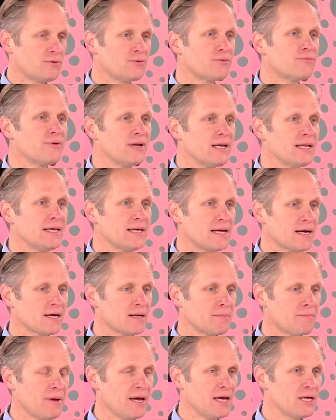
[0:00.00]
to really
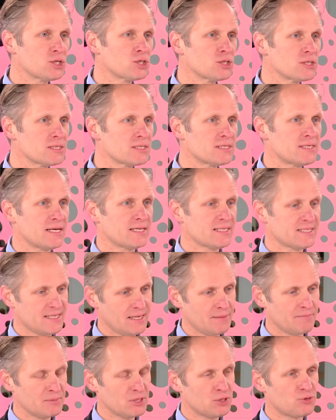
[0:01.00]
younger patients. There's
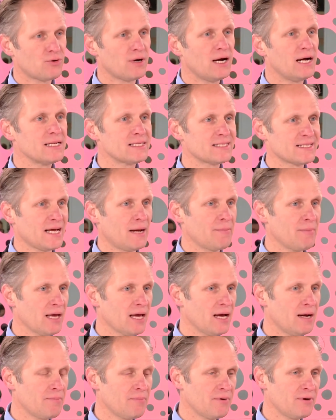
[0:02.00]
some trials coming
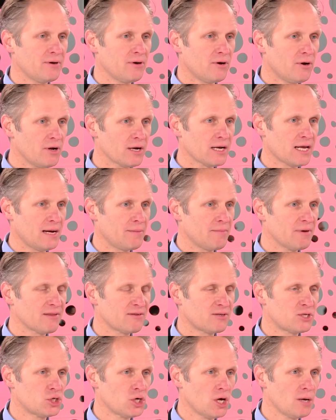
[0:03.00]
up, mm. an all-comers
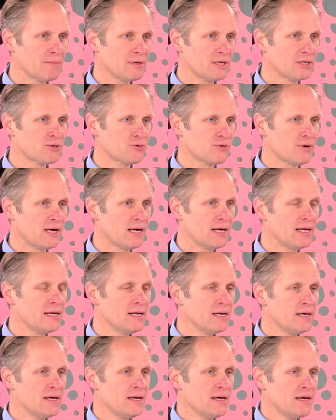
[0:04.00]
German trial mm-hmm.
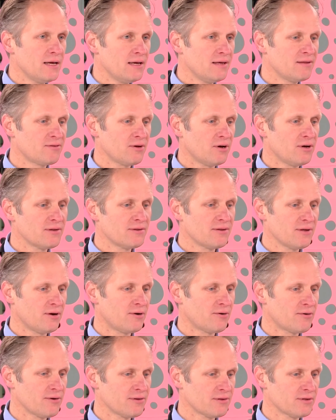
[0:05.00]
is on the
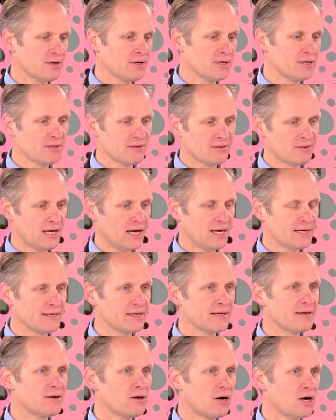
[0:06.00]
horizon
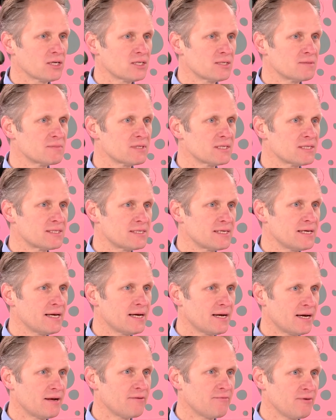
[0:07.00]
starting in autumn this
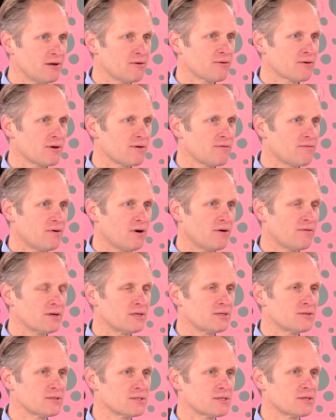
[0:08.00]
year, and we're looking forward
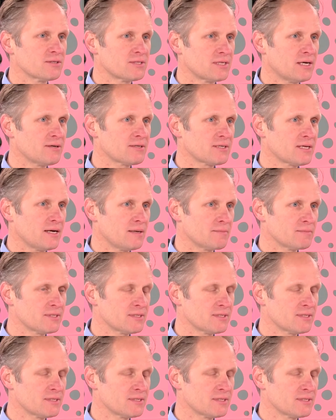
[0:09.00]
to those outcomes.